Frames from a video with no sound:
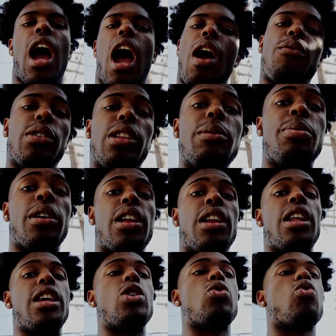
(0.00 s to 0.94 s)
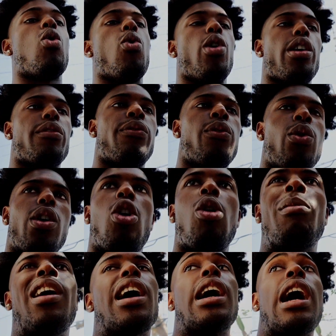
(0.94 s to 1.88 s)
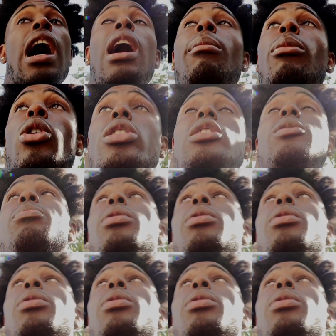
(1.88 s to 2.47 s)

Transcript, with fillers: I really put in the equal work for it. Oh my God, bro, these